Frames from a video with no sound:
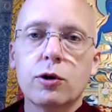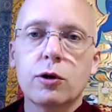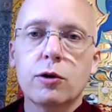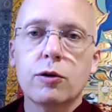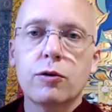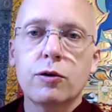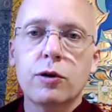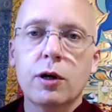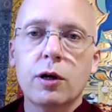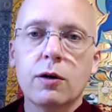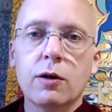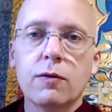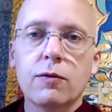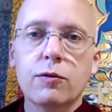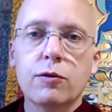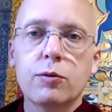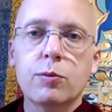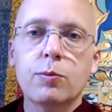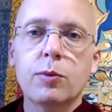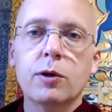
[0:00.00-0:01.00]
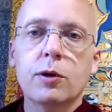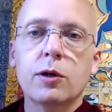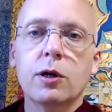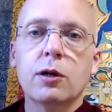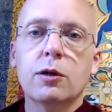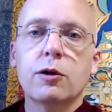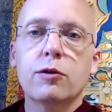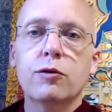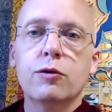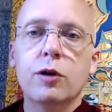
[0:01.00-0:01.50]
ourselves, but on
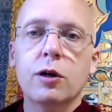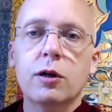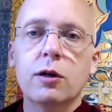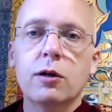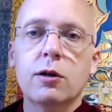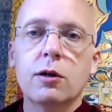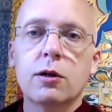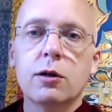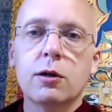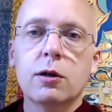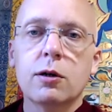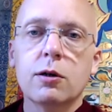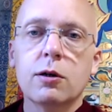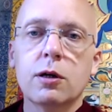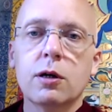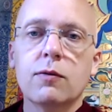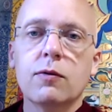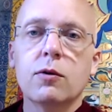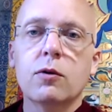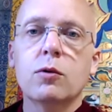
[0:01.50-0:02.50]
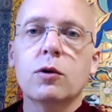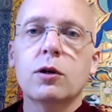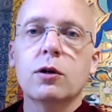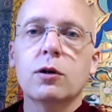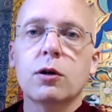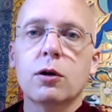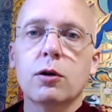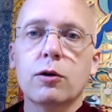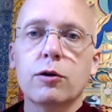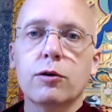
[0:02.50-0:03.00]
a secondary level, we can
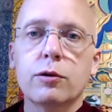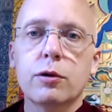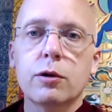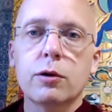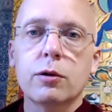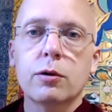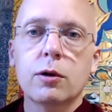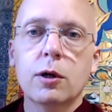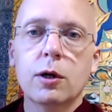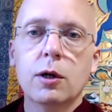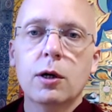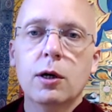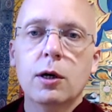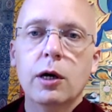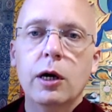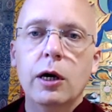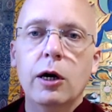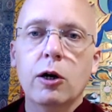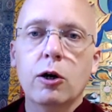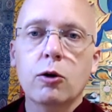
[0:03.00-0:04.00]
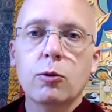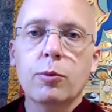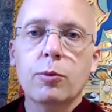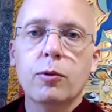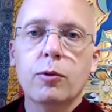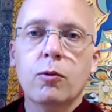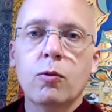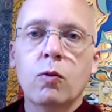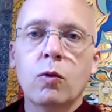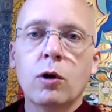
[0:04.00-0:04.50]
also help
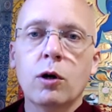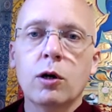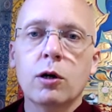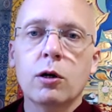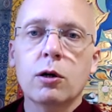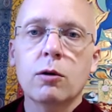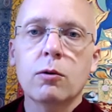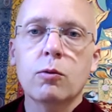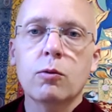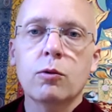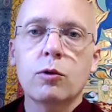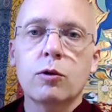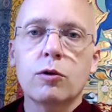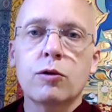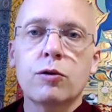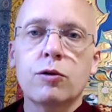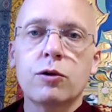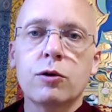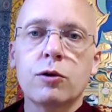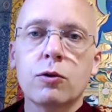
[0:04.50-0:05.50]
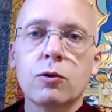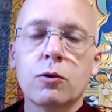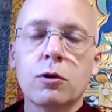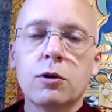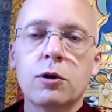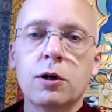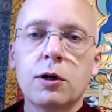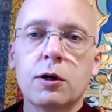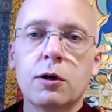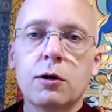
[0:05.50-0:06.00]
while we're still
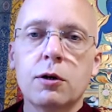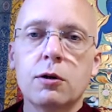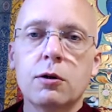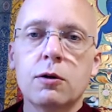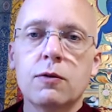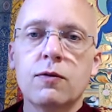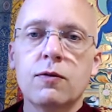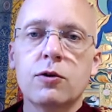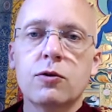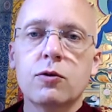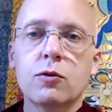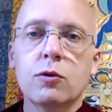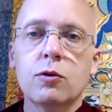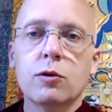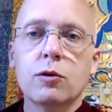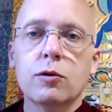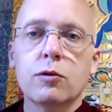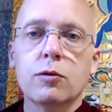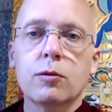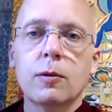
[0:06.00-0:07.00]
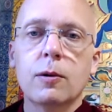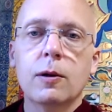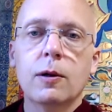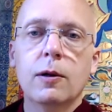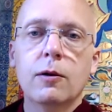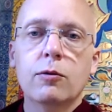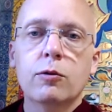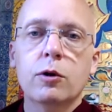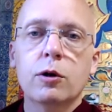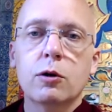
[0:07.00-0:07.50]
ordinary individuals,
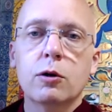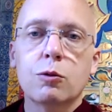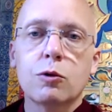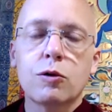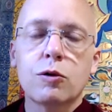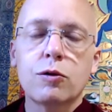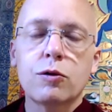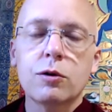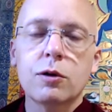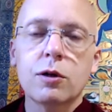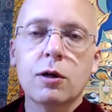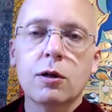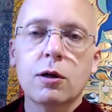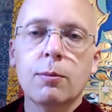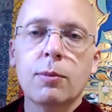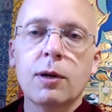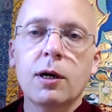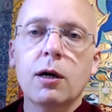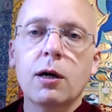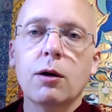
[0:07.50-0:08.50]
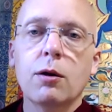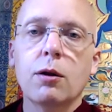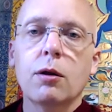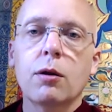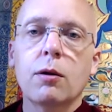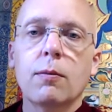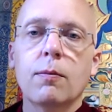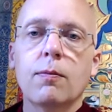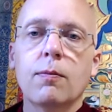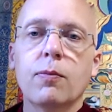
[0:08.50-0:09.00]
while we're still on the path,
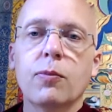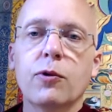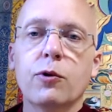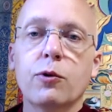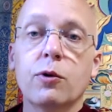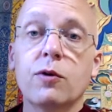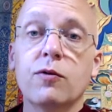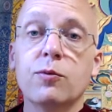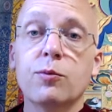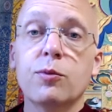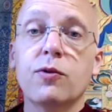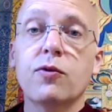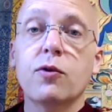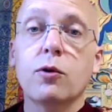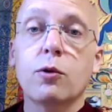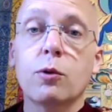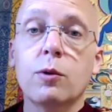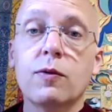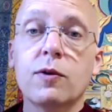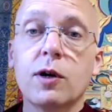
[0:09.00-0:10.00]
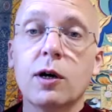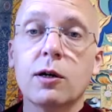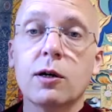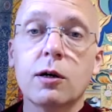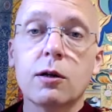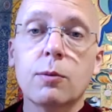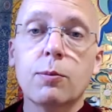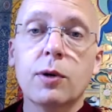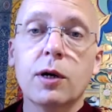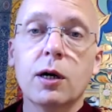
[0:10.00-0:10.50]
or even before we've got
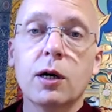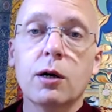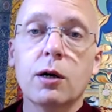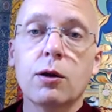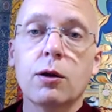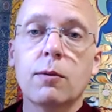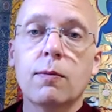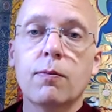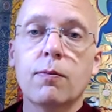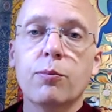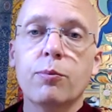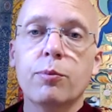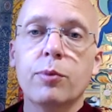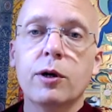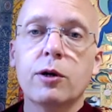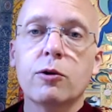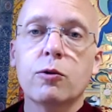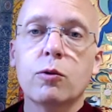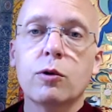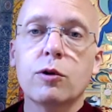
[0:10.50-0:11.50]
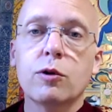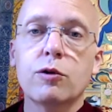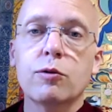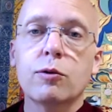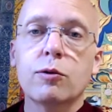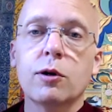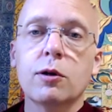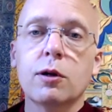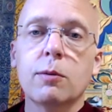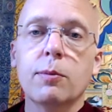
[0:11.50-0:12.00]
on the path, better once we're
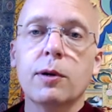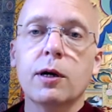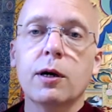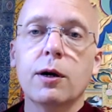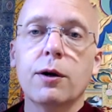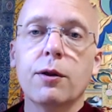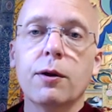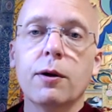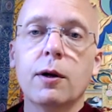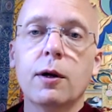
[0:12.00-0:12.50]
on the path